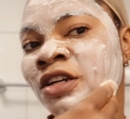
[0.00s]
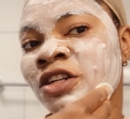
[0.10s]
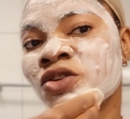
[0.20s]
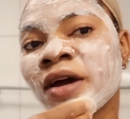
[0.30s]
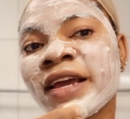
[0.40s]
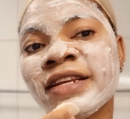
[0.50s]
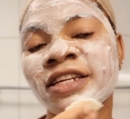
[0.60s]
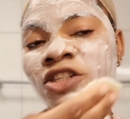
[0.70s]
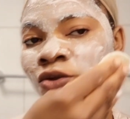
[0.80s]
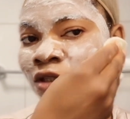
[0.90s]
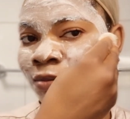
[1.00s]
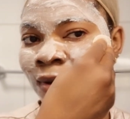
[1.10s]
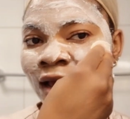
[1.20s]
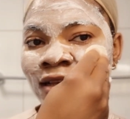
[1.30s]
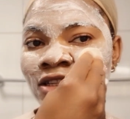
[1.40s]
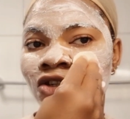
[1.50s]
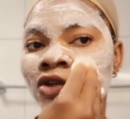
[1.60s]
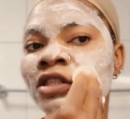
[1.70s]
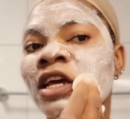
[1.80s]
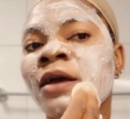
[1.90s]
Try this treatment
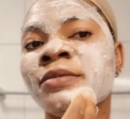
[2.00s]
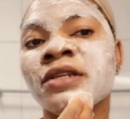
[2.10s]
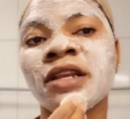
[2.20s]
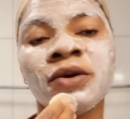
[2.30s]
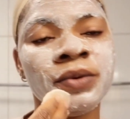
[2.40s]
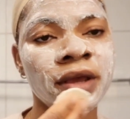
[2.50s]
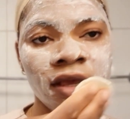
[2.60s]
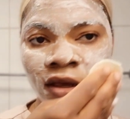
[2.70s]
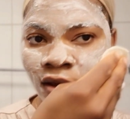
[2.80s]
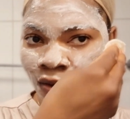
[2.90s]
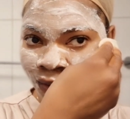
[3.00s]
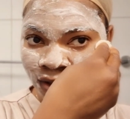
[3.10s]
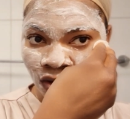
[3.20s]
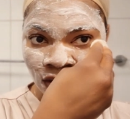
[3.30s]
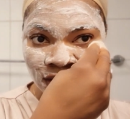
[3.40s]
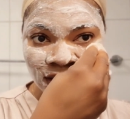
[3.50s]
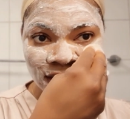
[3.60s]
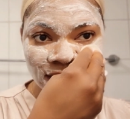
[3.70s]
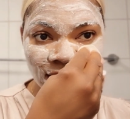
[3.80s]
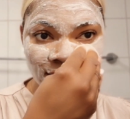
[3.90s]
3 times in a week with
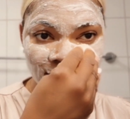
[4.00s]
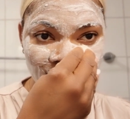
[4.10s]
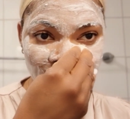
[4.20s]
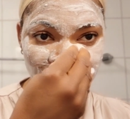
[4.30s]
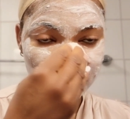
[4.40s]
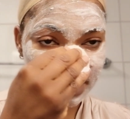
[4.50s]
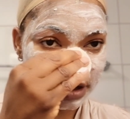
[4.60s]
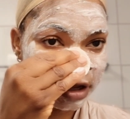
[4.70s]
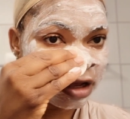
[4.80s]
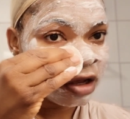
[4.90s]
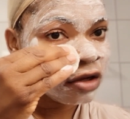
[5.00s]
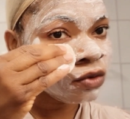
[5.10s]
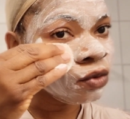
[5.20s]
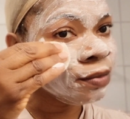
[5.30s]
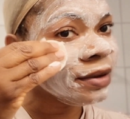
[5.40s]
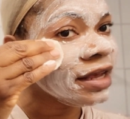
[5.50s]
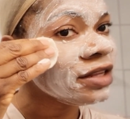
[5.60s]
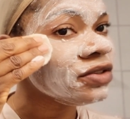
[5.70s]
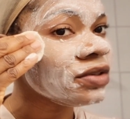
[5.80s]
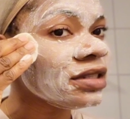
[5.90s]
consistency. You will
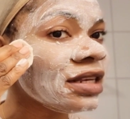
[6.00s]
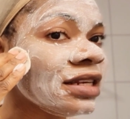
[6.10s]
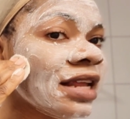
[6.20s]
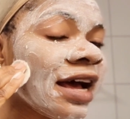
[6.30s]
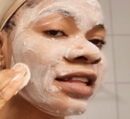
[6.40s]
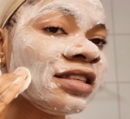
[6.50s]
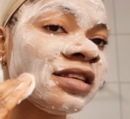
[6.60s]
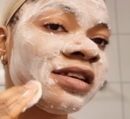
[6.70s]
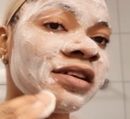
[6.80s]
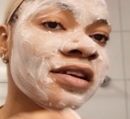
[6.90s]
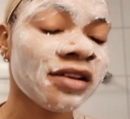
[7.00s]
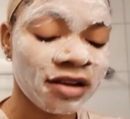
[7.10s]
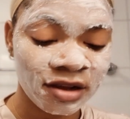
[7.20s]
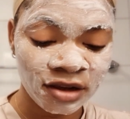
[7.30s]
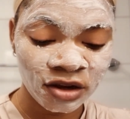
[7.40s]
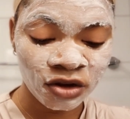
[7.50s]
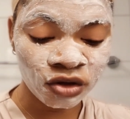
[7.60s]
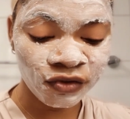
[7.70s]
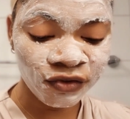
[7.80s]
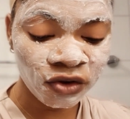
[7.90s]
begin to see that
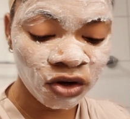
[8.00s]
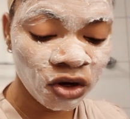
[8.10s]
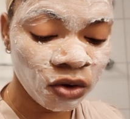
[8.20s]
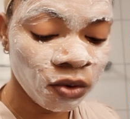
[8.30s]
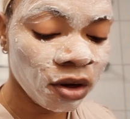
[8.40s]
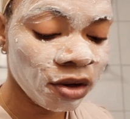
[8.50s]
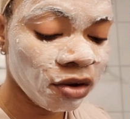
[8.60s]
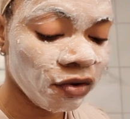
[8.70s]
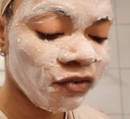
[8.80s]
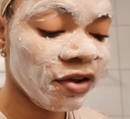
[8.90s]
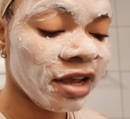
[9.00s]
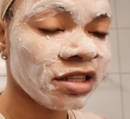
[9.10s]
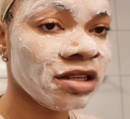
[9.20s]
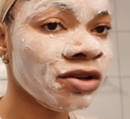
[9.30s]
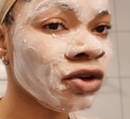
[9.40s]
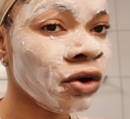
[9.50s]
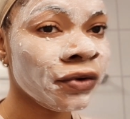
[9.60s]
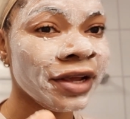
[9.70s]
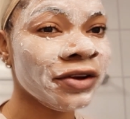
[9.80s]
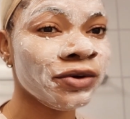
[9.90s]
youthful glow on your face. Your
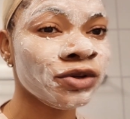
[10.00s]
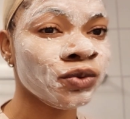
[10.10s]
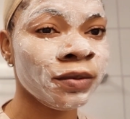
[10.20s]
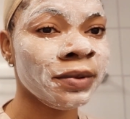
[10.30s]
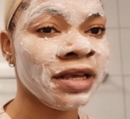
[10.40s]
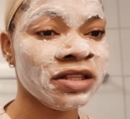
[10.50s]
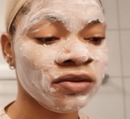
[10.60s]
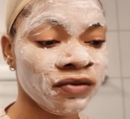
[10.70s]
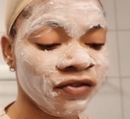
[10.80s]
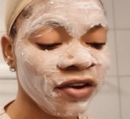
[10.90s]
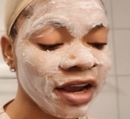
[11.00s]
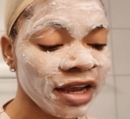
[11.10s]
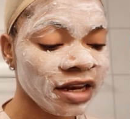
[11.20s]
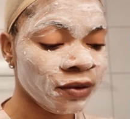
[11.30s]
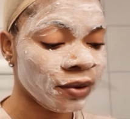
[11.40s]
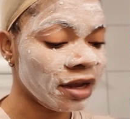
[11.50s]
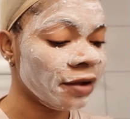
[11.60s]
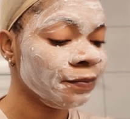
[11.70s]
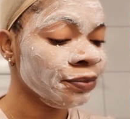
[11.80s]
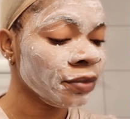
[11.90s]
wrinkles will begin to fade
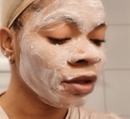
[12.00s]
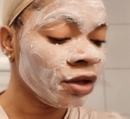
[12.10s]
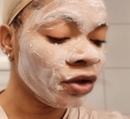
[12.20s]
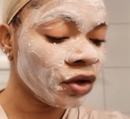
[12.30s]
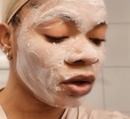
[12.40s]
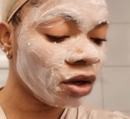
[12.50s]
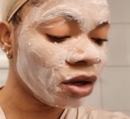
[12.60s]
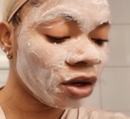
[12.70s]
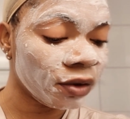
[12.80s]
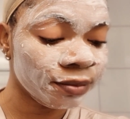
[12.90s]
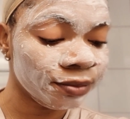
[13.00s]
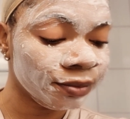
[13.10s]
away. Your